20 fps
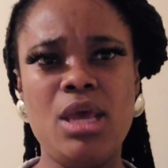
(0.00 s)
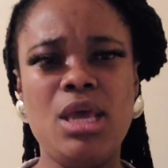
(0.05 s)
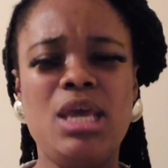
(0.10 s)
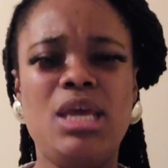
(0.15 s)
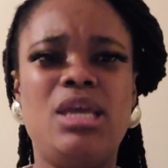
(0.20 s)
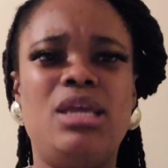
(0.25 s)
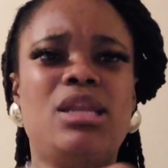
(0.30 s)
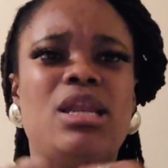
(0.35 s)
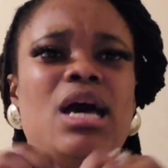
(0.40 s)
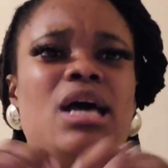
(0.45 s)

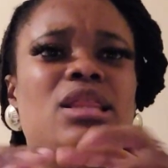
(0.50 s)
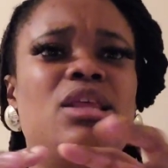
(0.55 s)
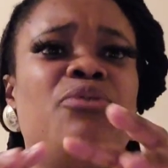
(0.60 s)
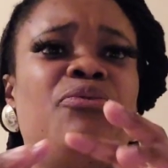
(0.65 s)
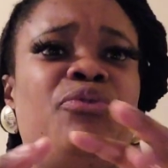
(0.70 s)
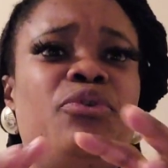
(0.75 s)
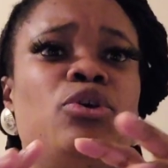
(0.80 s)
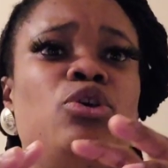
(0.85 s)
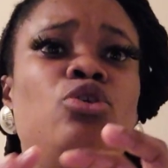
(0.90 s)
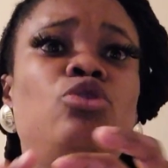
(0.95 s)
In order
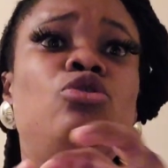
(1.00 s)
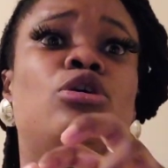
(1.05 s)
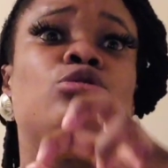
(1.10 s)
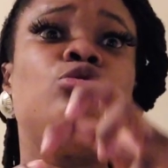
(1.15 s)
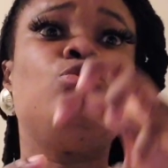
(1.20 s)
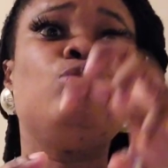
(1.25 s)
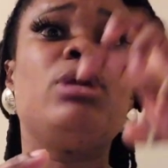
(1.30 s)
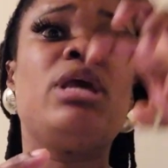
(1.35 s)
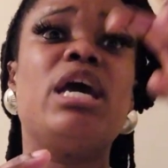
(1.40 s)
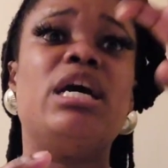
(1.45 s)
for you
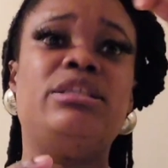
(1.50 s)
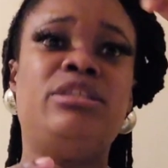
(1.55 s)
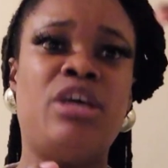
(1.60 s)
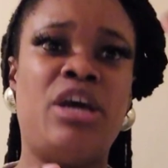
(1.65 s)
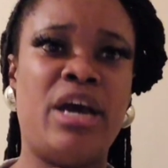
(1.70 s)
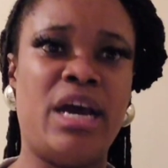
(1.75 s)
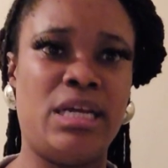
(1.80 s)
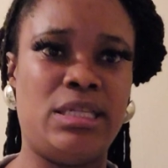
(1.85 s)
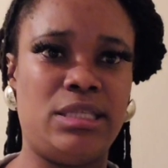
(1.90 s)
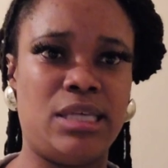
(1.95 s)
not to get
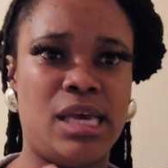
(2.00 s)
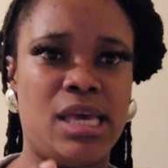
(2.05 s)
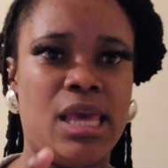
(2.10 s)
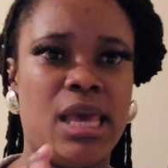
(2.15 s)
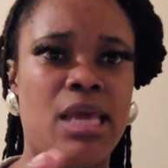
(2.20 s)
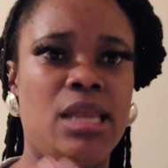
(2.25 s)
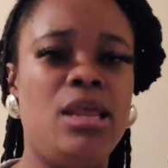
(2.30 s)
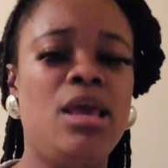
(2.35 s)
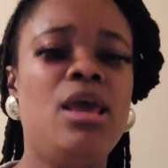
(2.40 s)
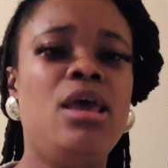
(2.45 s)
hurt
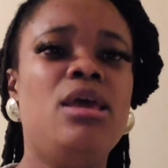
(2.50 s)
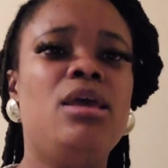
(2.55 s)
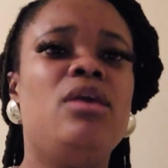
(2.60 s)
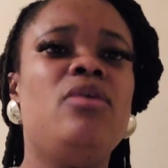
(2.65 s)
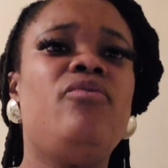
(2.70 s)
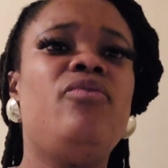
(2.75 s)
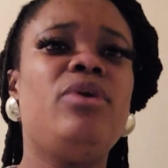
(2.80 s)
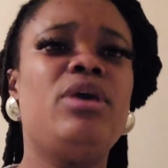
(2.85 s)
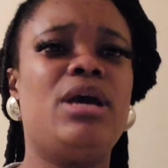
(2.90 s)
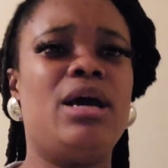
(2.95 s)
again,
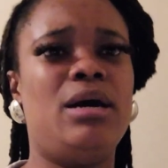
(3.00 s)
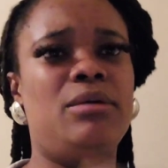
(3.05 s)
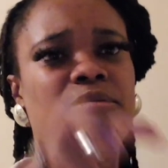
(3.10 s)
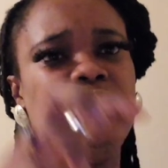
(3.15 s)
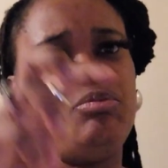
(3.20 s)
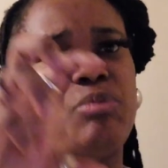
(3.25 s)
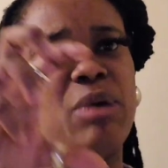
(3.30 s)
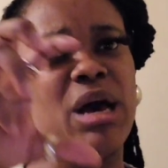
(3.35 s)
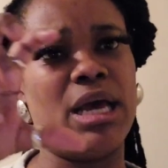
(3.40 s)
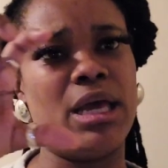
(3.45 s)
if he
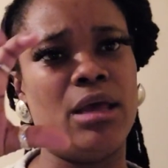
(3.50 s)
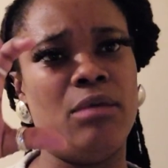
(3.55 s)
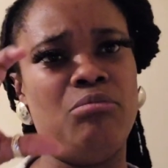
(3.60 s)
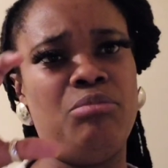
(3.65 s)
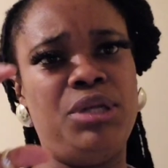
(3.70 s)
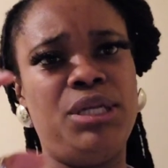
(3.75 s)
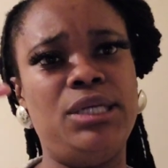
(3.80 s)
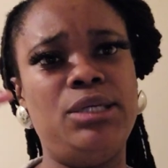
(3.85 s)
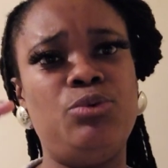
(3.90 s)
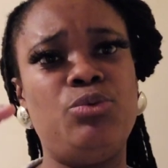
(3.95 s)
comes back and
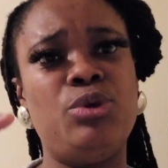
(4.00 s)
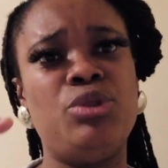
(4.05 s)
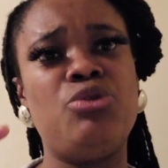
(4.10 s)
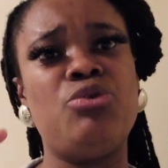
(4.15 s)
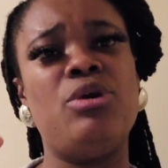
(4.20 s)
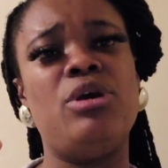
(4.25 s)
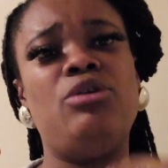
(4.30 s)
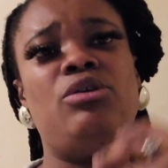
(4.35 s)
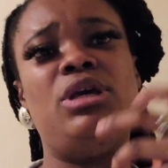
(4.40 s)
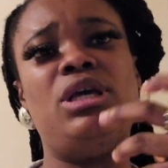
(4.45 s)
plead with you
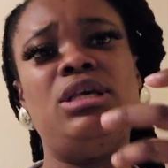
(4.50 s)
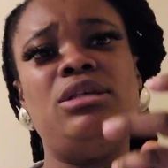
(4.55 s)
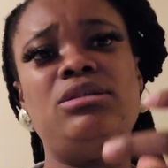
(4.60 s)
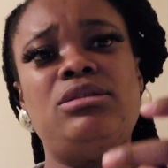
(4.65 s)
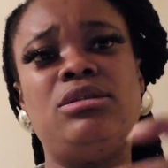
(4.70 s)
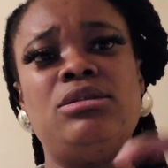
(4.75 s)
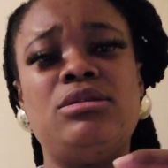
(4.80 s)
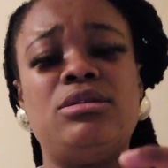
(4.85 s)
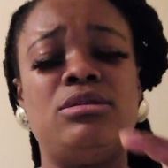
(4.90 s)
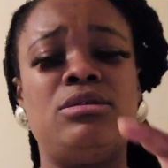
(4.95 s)
and your
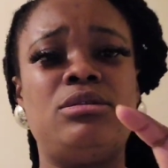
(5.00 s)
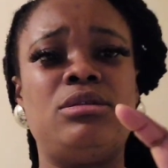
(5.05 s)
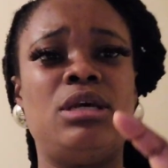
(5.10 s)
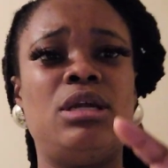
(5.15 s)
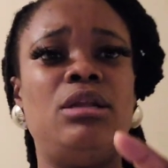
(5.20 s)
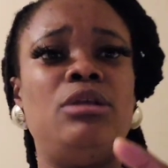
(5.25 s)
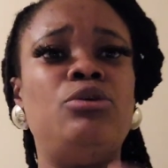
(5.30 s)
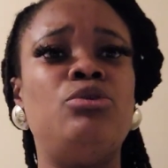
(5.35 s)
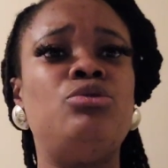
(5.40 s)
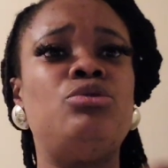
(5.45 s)
instance is
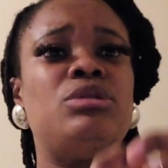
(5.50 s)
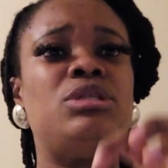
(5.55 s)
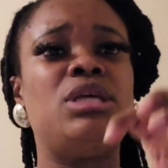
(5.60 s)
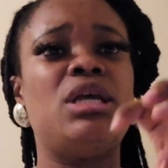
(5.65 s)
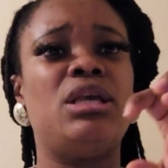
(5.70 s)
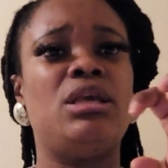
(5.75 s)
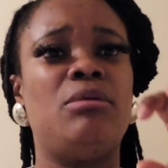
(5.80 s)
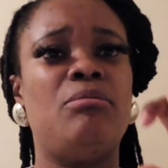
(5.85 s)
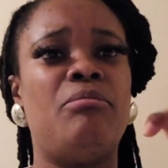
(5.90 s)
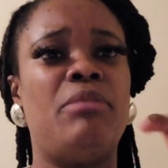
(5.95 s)
telling you to
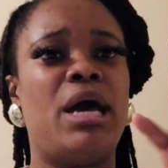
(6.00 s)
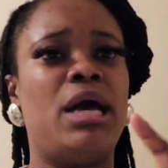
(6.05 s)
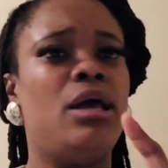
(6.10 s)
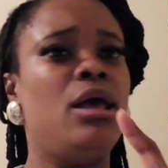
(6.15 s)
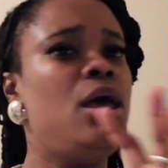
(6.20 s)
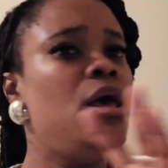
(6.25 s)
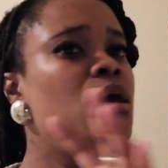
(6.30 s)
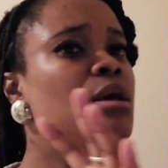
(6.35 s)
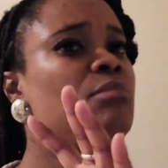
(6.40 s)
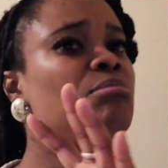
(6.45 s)
take him back,
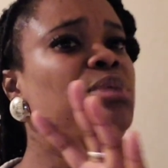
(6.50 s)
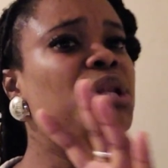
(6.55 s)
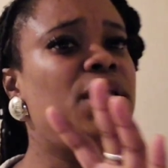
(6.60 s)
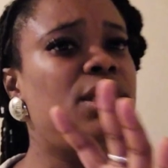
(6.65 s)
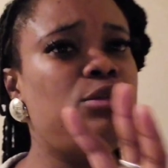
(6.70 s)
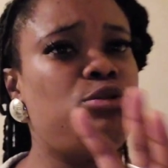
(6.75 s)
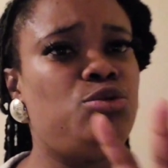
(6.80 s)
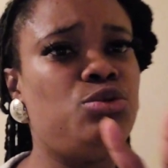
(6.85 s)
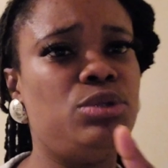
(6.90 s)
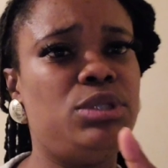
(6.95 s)

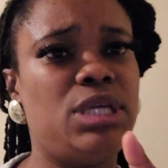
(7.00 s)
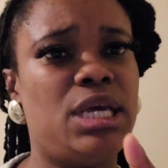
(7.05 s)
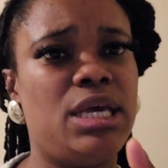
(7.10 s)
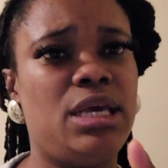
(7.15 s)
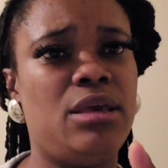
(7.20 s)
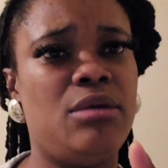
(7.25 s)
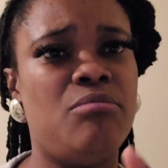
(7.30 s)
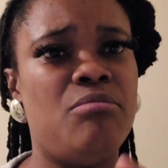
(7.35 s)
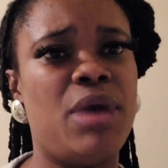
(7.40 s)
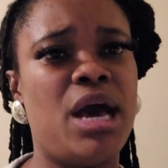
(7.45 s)
please do
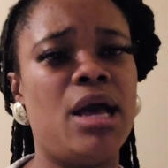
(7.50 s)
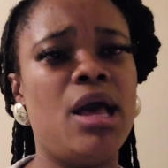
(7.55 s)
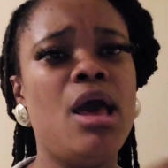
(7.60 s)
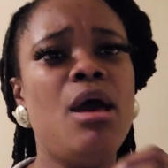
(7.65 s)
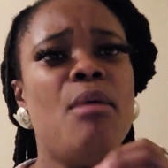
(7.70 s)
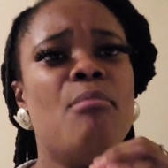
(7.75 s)
take him back.